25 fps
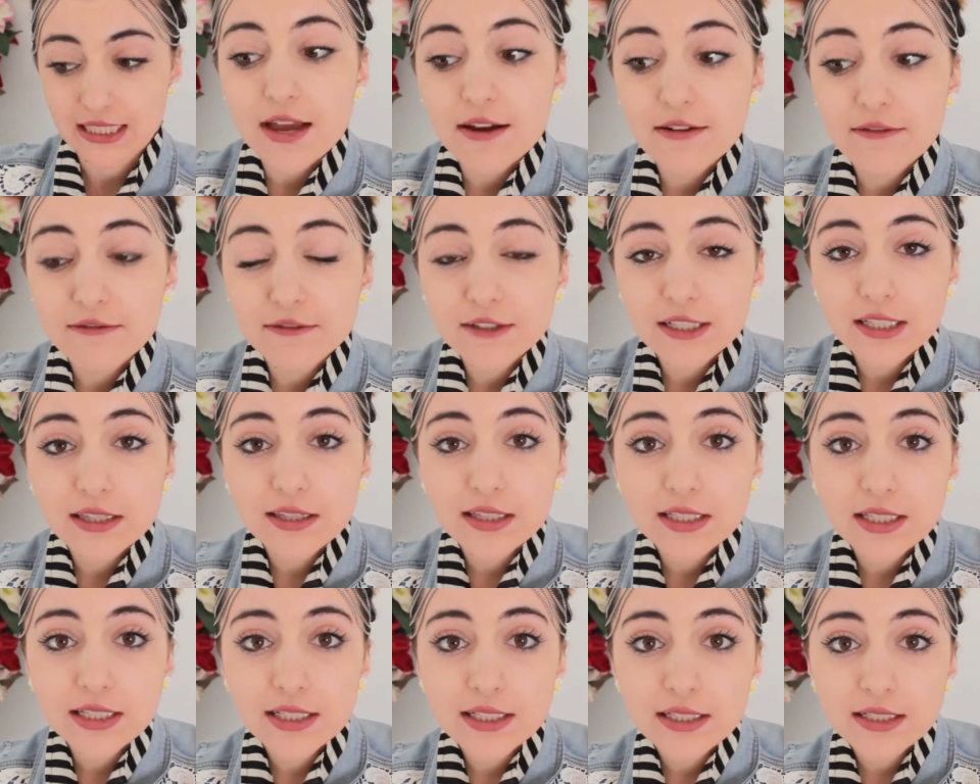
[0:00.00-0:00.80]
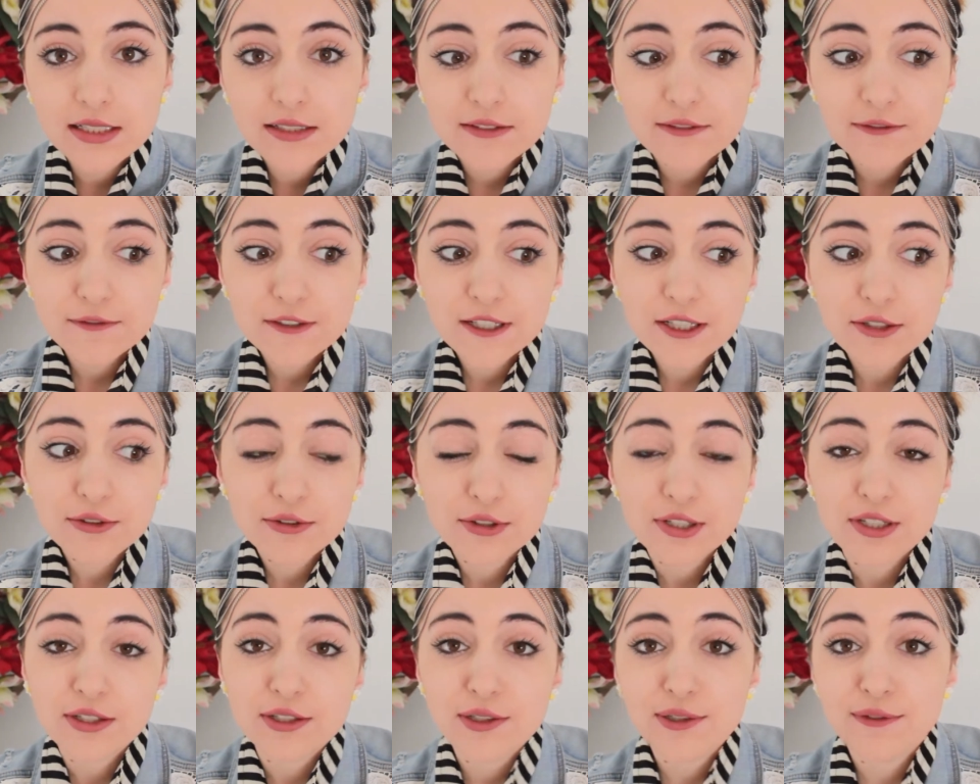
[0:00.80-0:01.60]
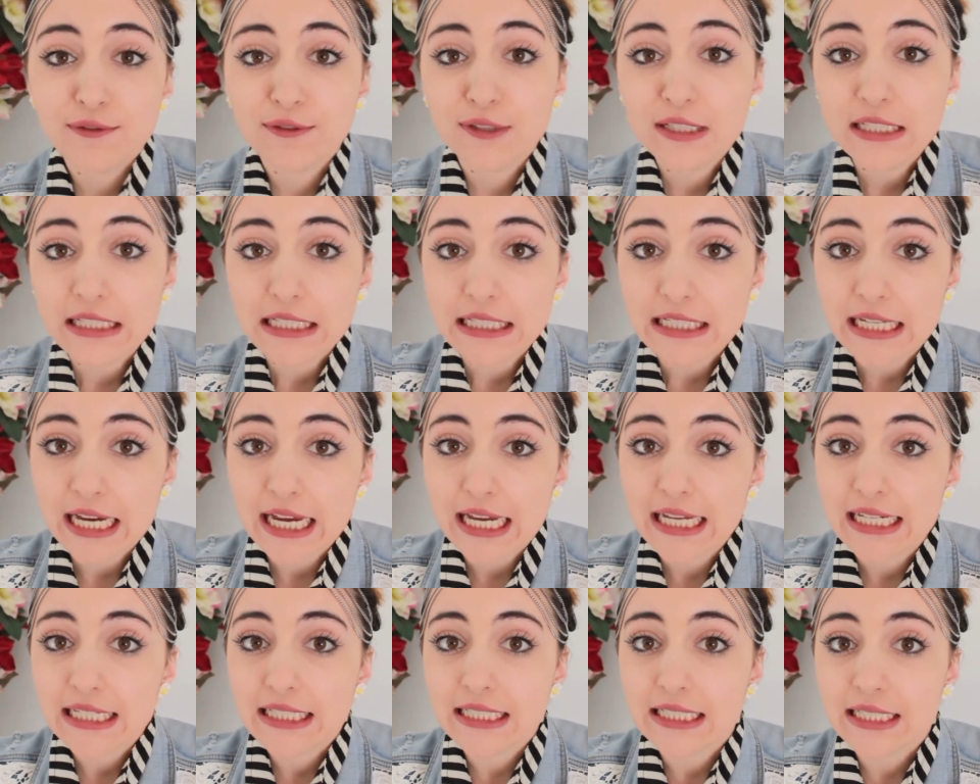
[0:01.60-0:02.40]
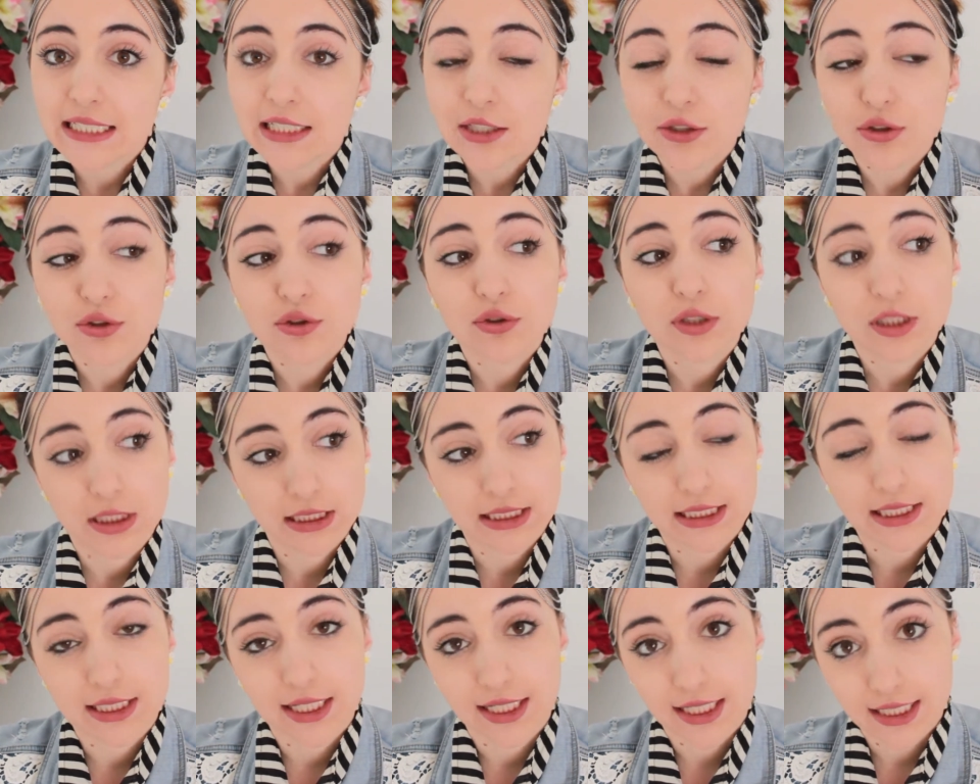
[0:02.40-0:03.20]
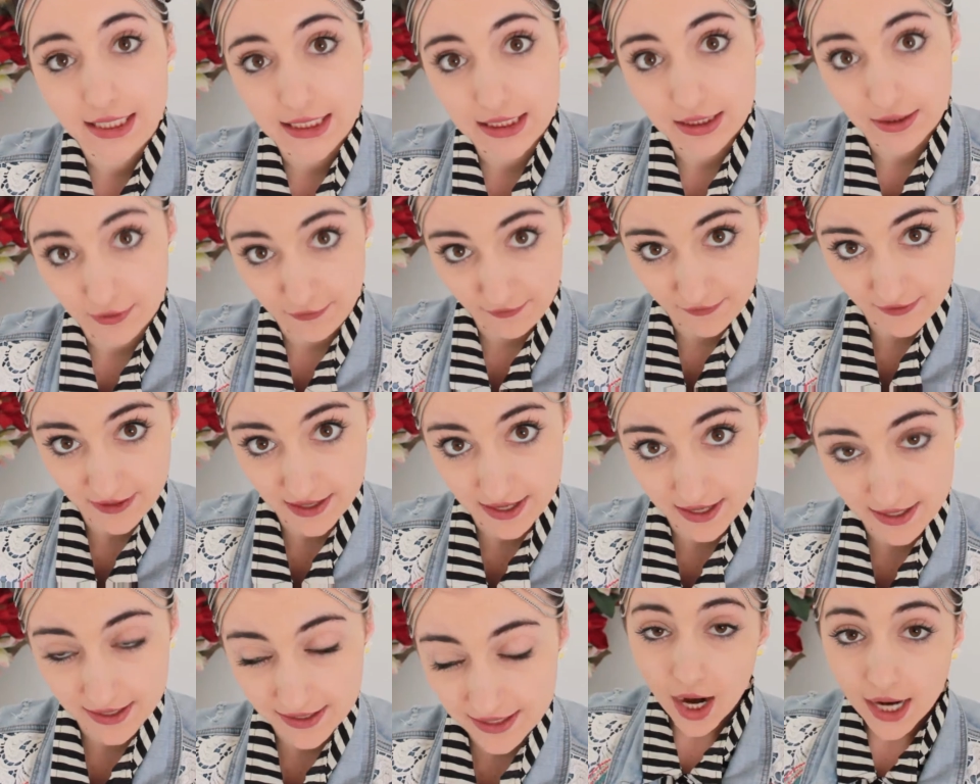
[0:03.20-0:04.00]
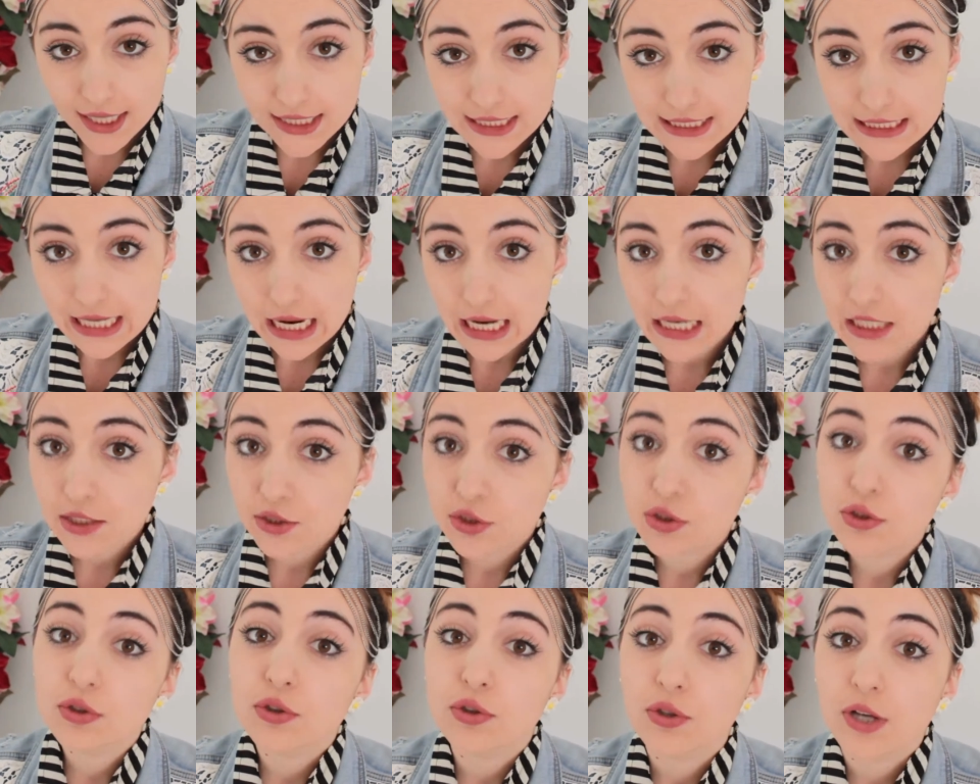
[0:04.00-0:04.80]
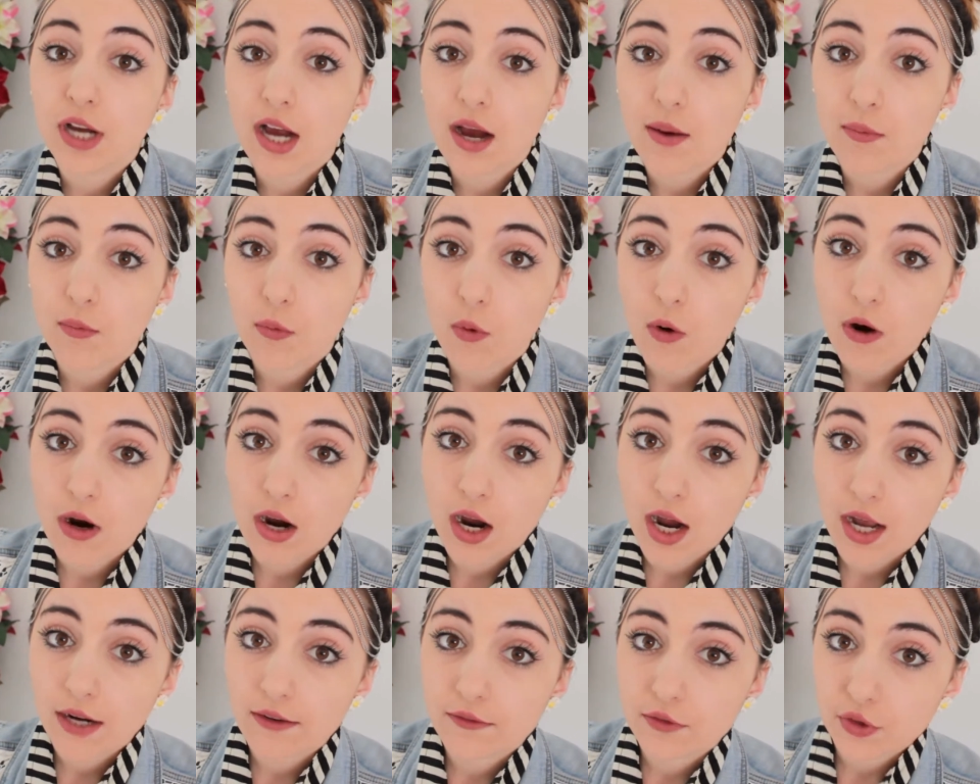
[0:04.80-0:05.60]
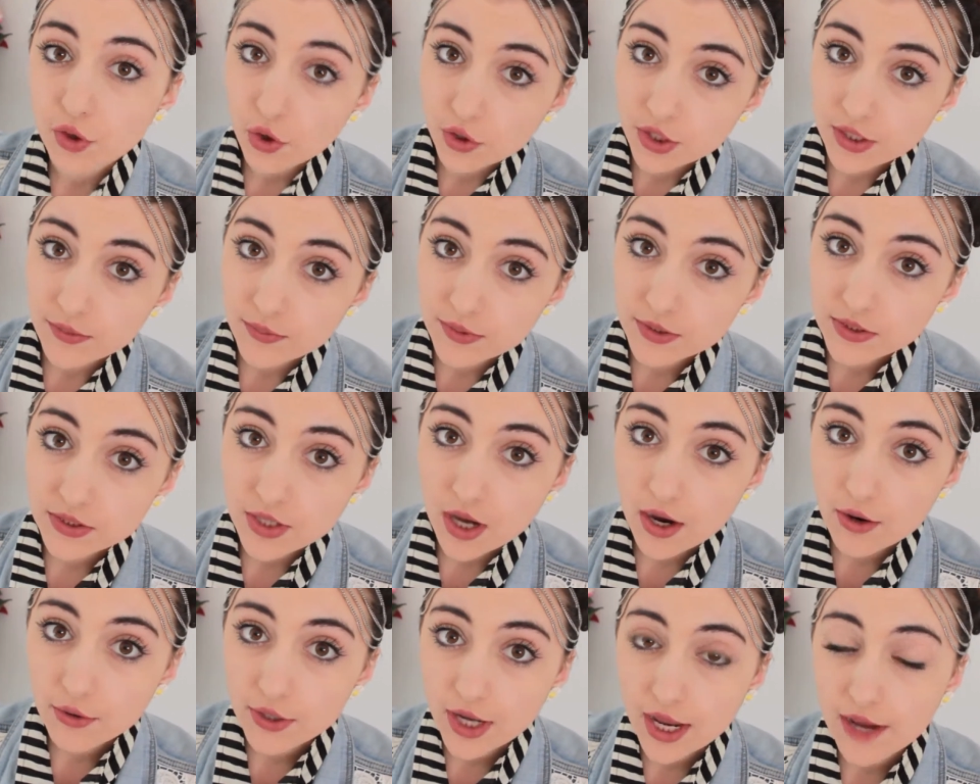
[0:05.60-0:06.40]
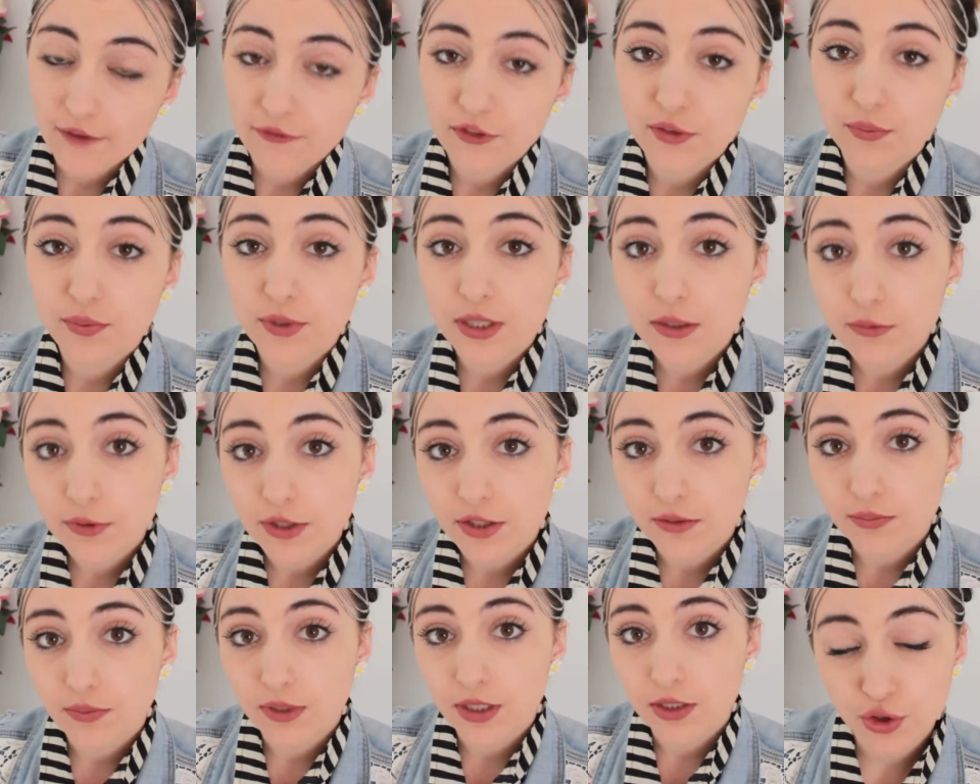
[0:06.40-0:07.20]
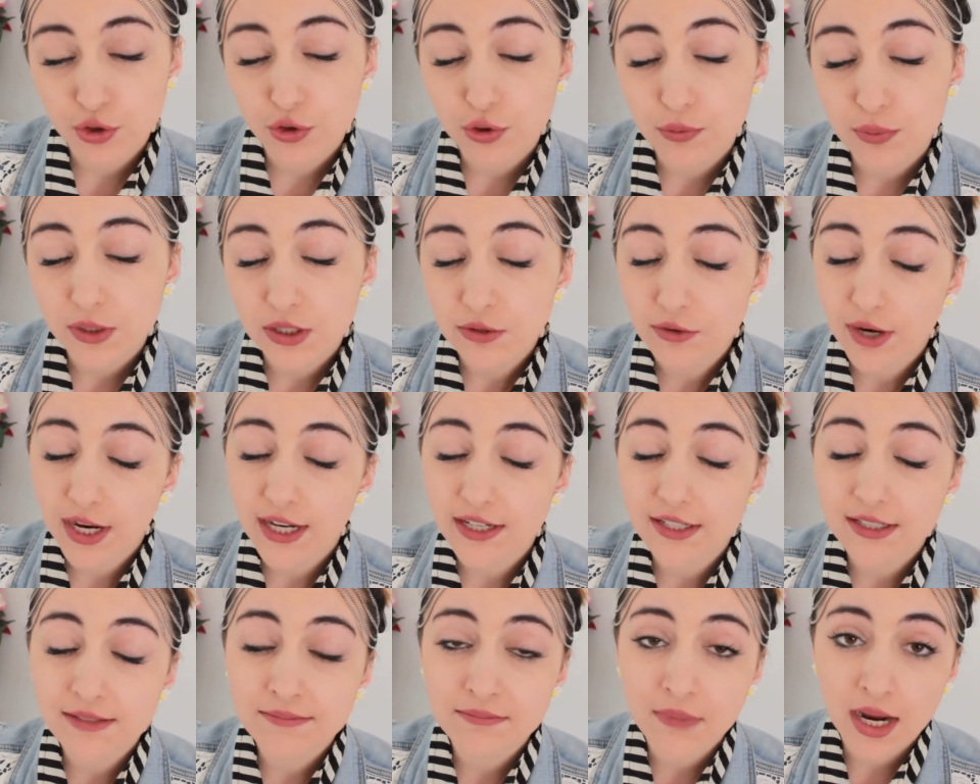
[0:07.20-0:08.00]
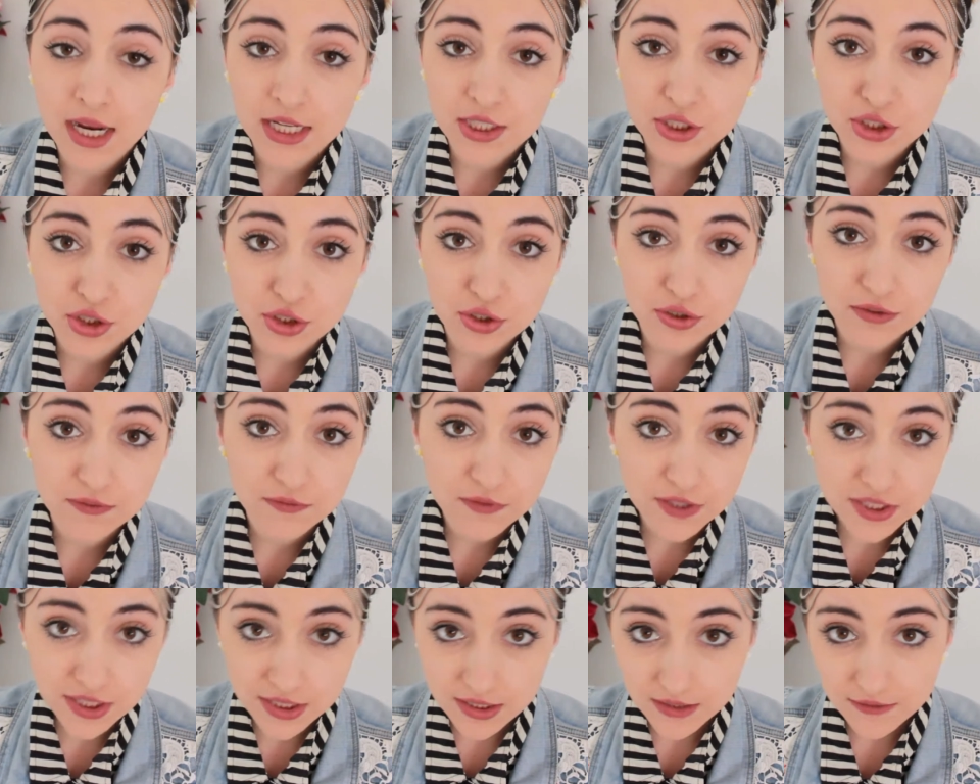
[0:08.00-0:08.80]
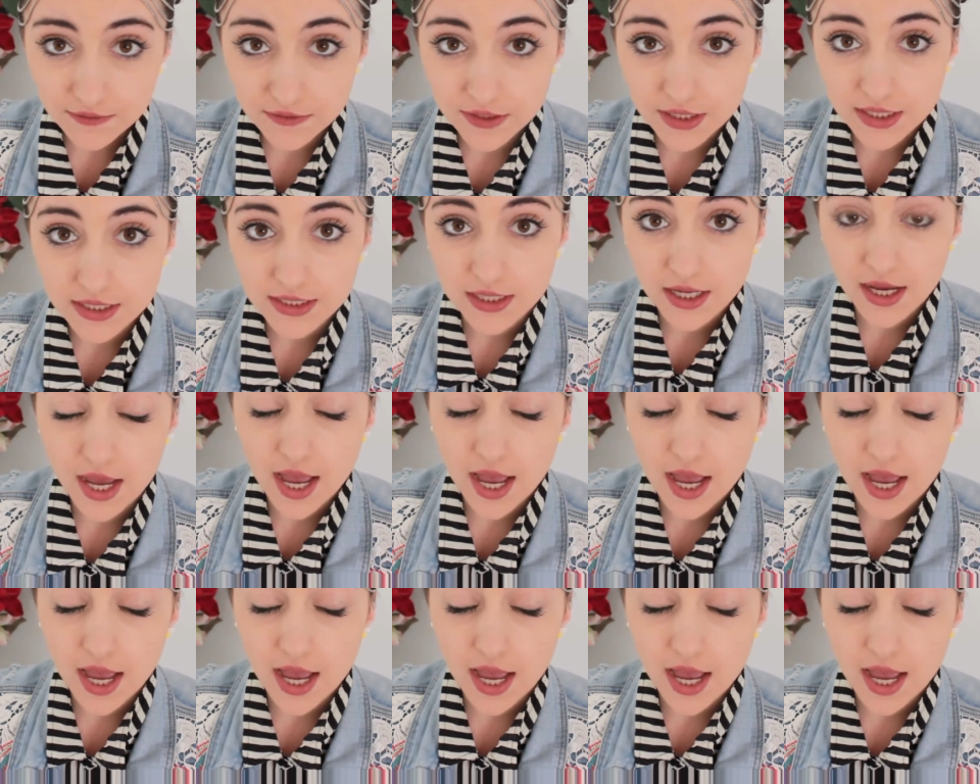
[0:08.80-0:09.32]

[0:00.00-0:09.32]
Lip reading: Everything figuratively and literally hit the fan. I decided to look up what kind of documents I would have to bring with me to be granted my student visitor visa